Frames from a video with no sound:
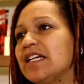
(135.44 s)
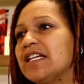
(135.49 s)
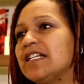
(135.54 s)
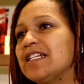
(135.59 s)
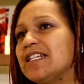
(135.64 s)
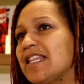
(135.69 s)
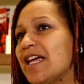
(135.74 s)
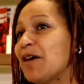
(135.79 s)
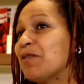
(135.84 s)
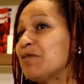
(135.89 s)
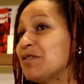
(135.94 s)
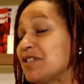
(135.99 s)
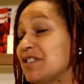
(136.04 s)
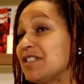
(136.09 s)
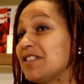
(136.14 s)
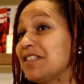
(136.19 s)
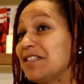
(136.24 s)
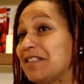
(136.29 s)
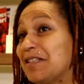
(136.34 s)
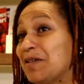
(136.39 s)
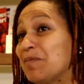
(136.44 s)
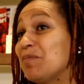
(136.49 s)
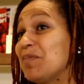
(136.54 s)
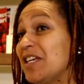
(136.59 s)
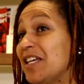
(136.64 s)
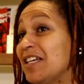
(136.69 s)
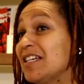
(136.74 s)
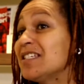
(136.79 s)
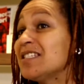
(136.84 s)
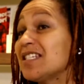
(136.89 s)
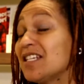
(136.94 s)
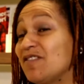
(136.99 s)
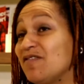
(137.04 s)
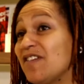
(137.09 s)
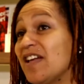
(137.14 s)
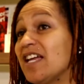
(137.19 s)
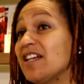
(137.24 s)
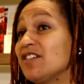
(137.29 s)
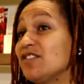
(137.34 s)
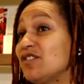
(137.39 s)
And that was the biggest
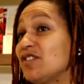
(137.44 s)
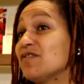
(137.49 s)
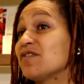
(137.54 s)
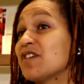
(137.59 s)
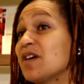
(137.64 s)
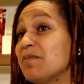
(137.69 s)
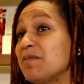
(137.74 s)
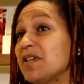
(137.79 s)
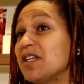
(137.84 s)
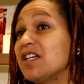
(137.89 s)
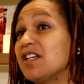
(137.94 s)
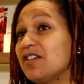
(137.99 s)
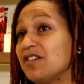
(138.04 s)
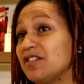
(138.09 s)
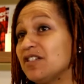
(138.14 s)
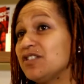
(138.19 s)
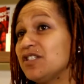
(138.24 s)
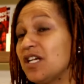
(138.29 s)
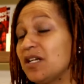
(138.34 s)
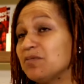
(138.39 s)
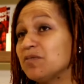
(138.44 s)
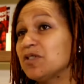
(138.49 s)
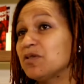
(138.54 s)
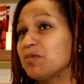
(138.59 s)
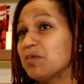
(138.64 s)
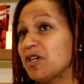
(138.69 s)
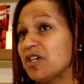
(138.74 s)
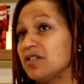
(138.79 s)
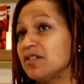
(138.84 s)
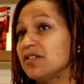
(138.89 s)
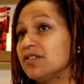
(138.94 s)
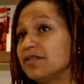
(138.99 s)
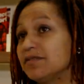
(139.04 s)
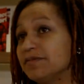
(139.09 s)
advantage of coming here to James Sprunt.